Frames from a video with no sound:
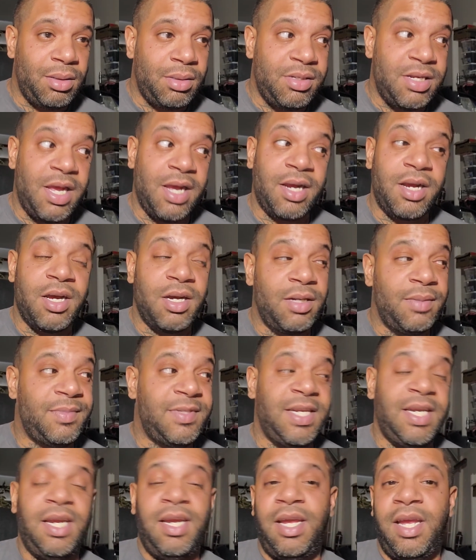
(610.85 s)
that comes
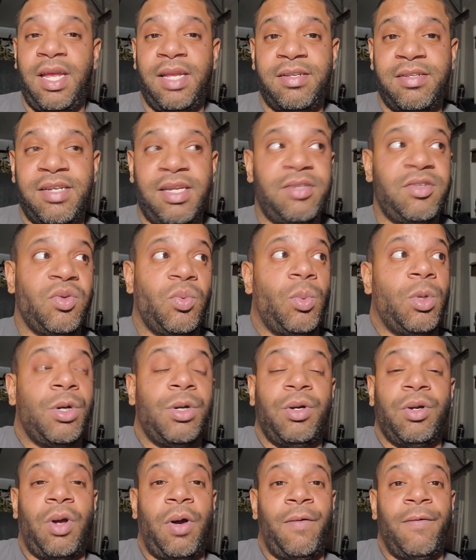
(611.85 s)
in and sets the
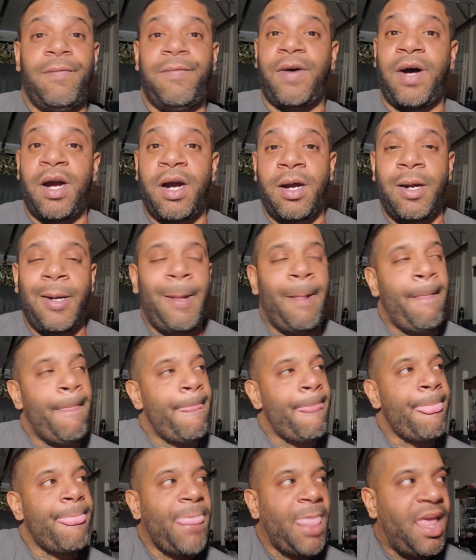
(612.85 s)
world on fire.
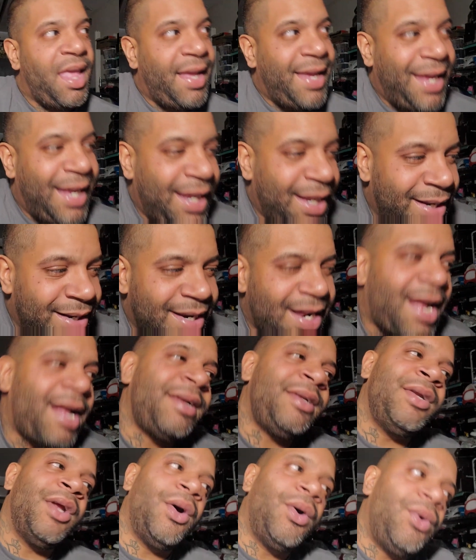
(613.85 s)
And I
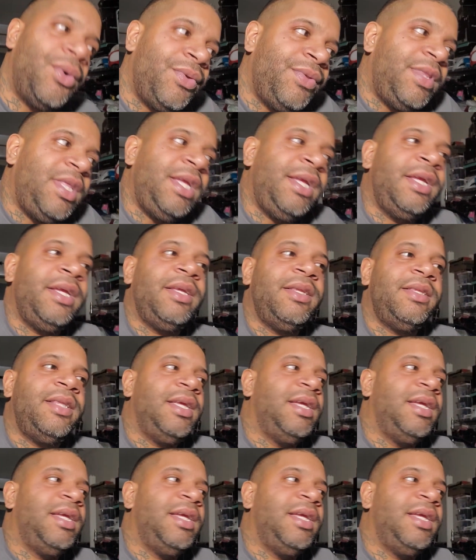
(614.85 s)
know the